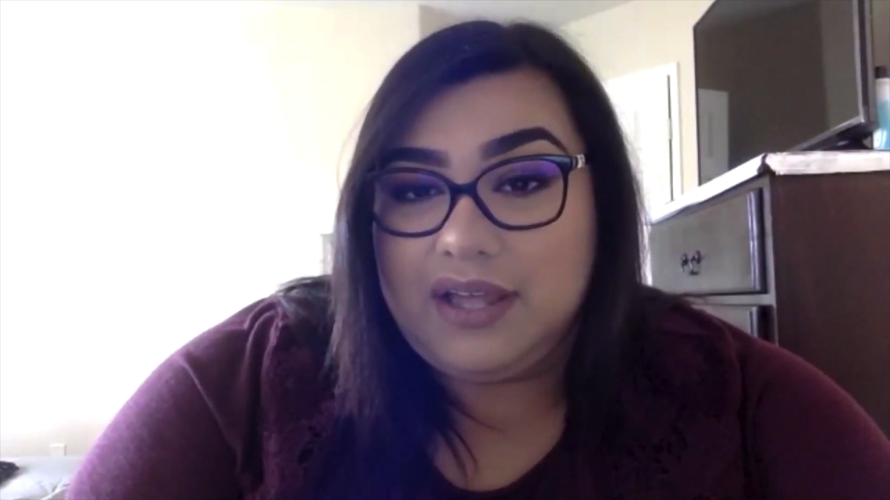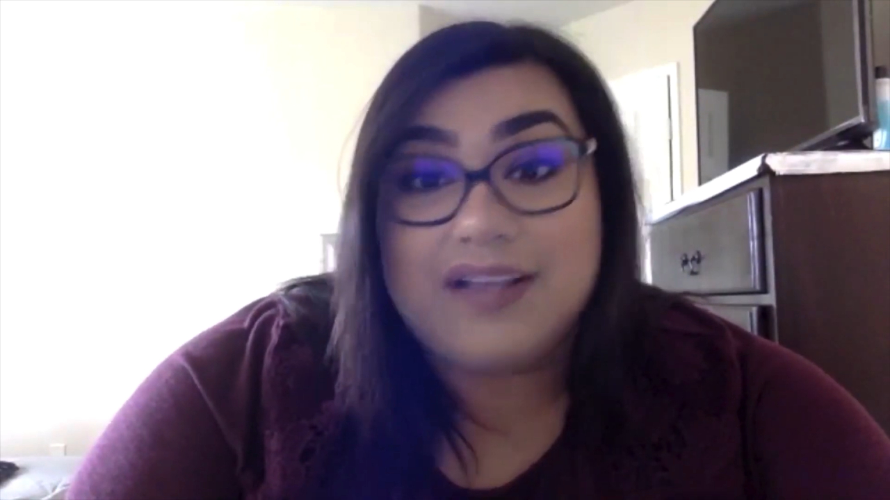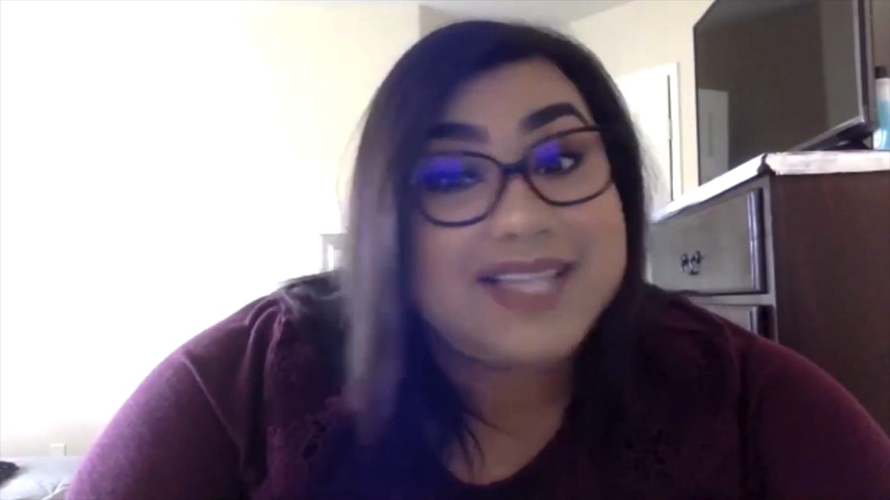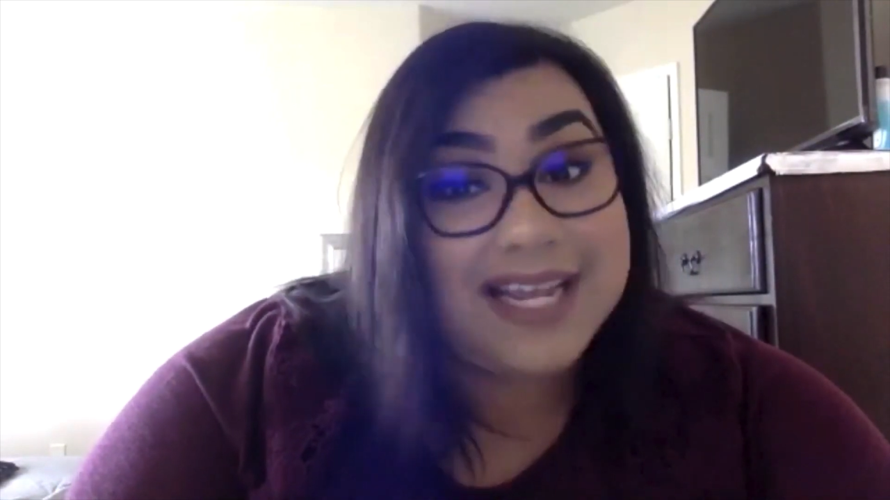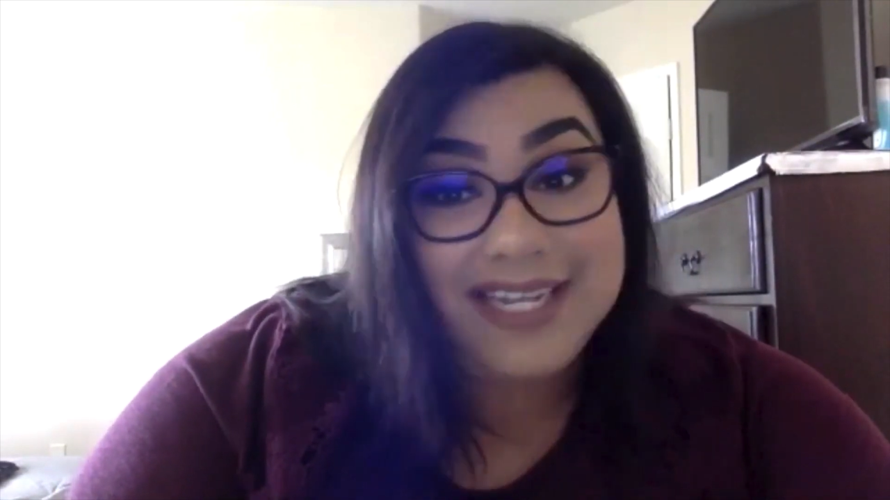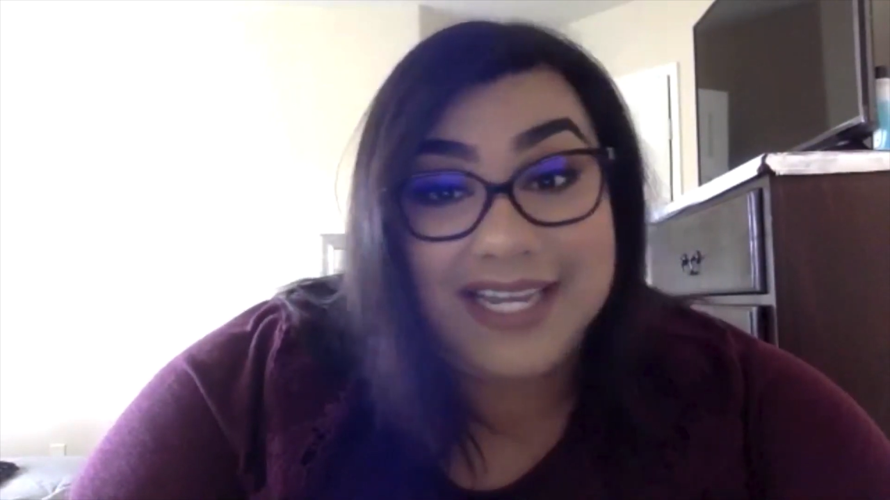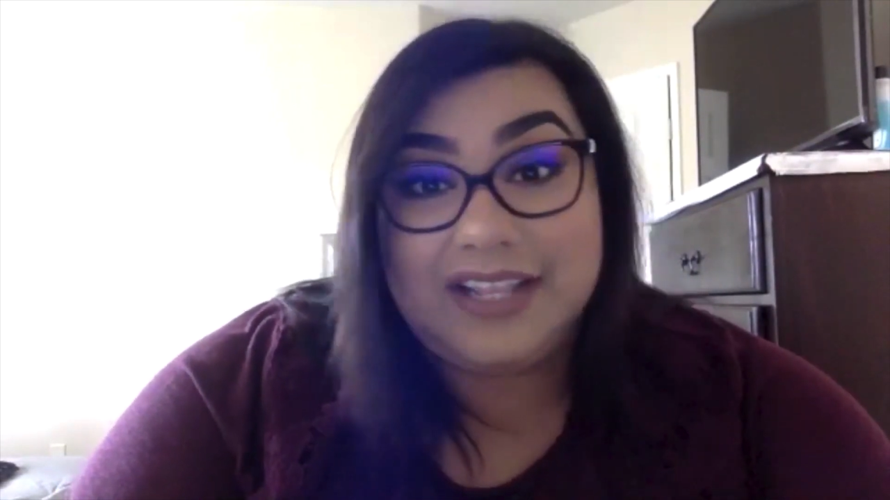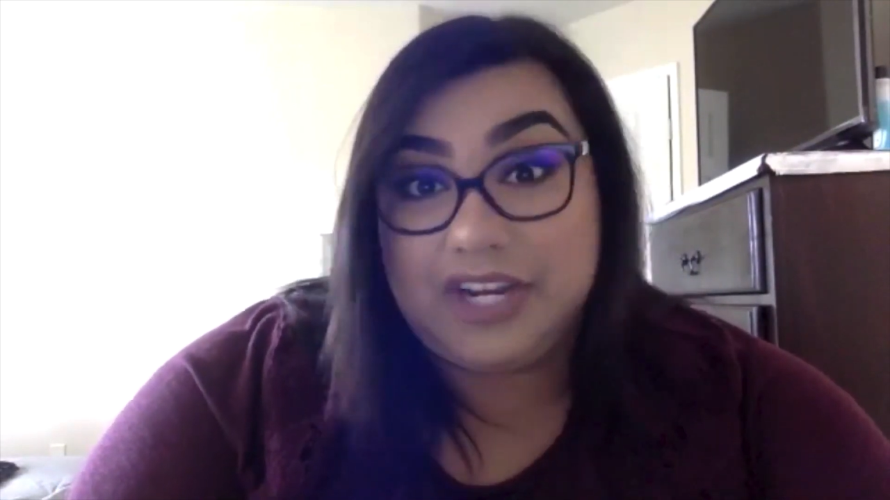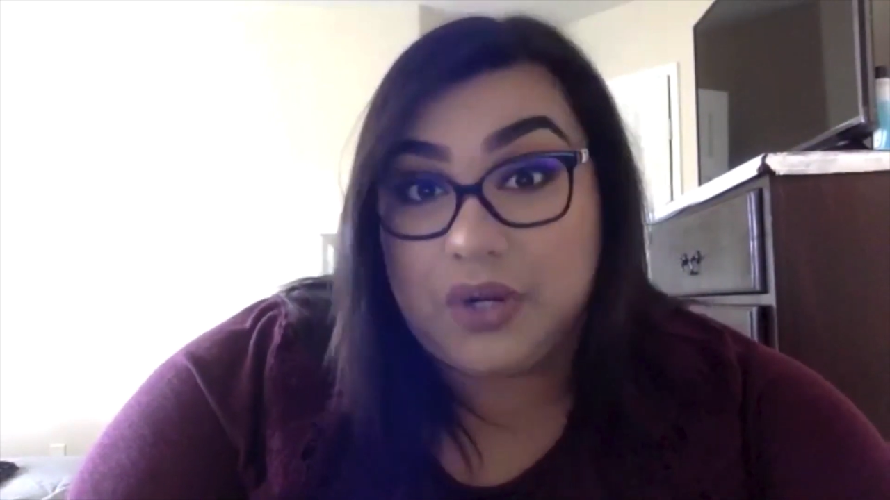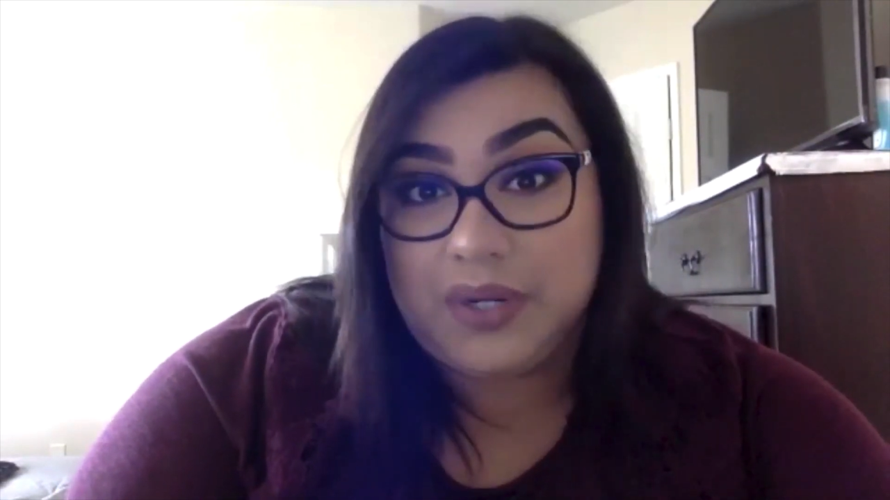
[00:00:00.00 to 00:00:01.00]
LSAT date that
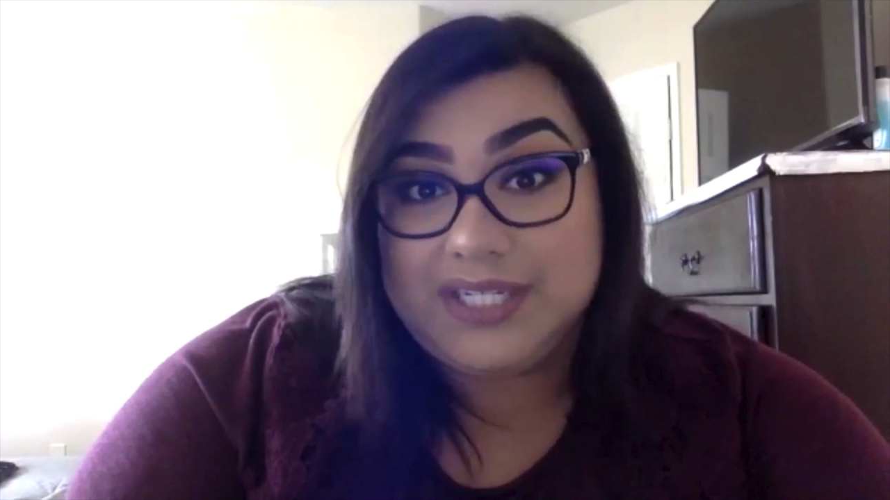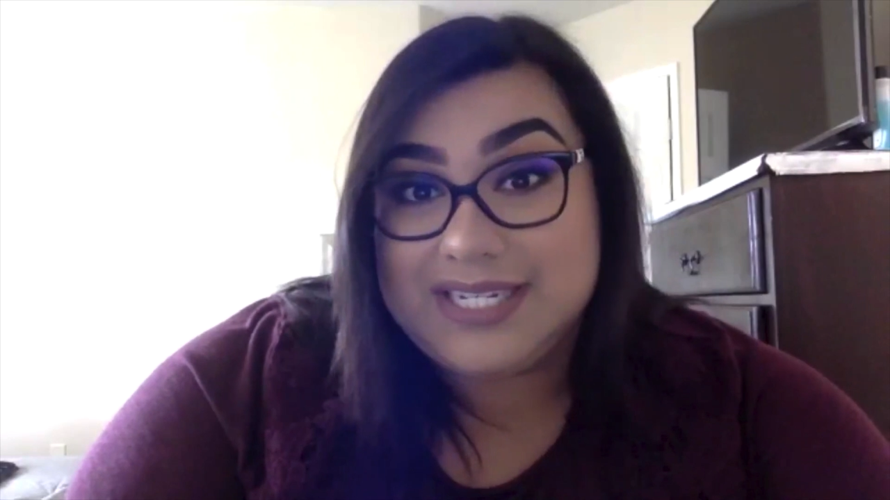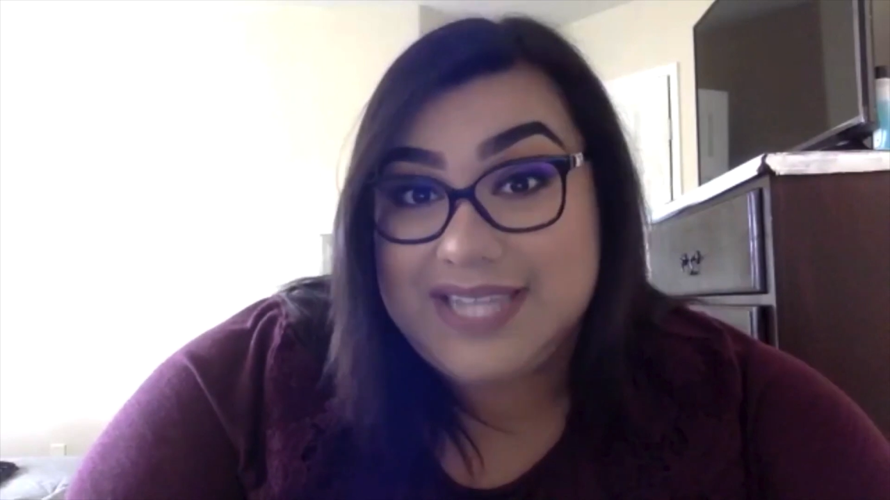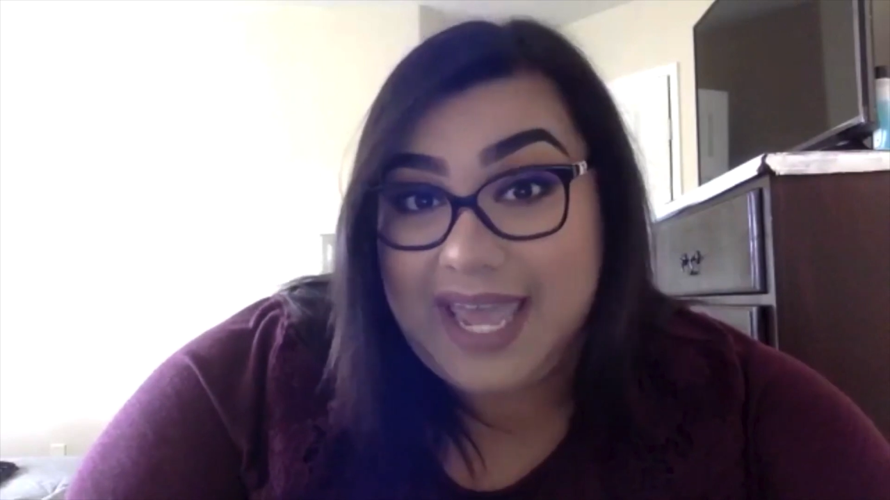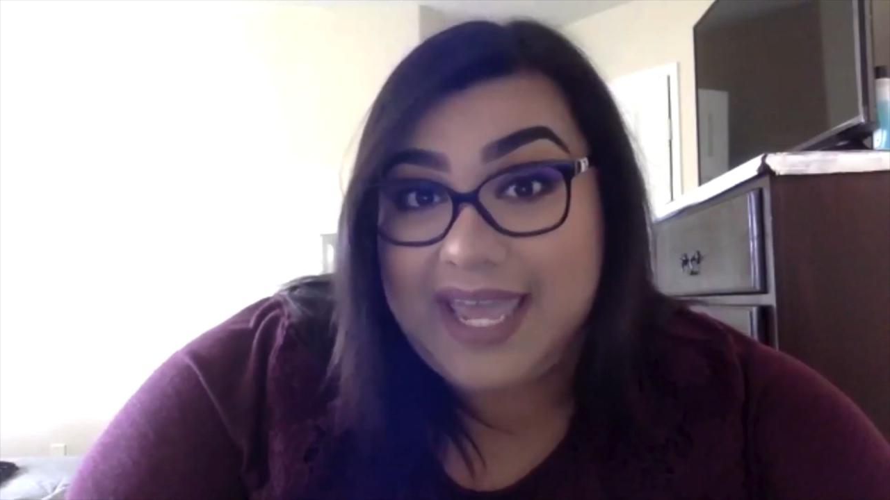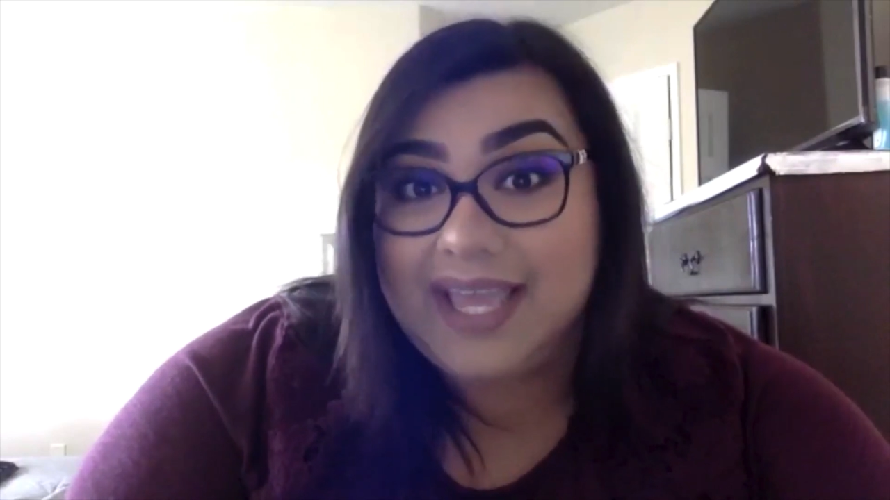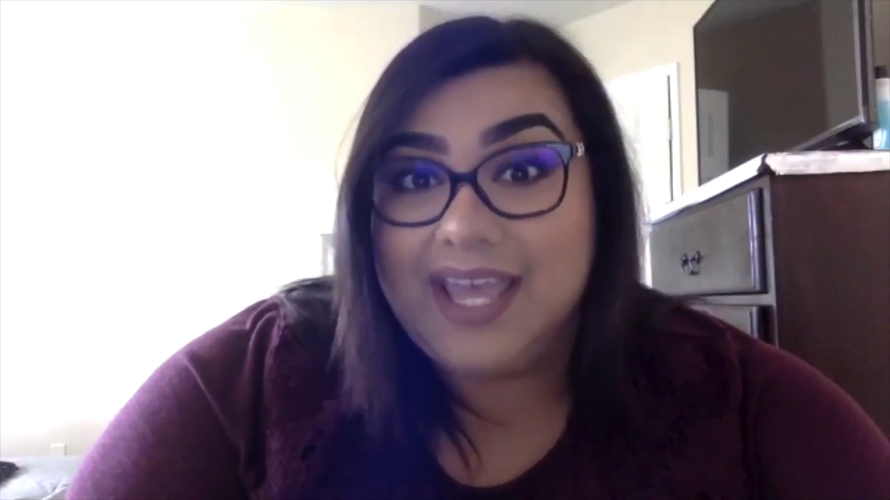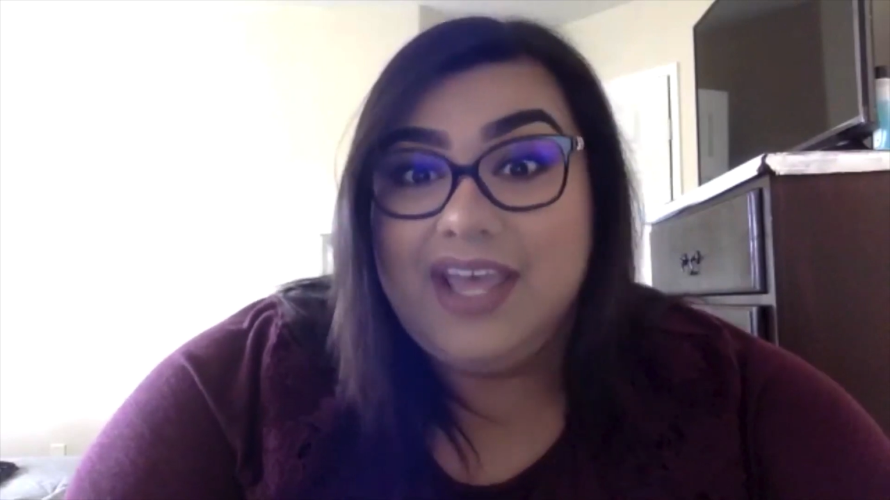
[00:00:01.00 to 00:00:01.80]
they're going to take.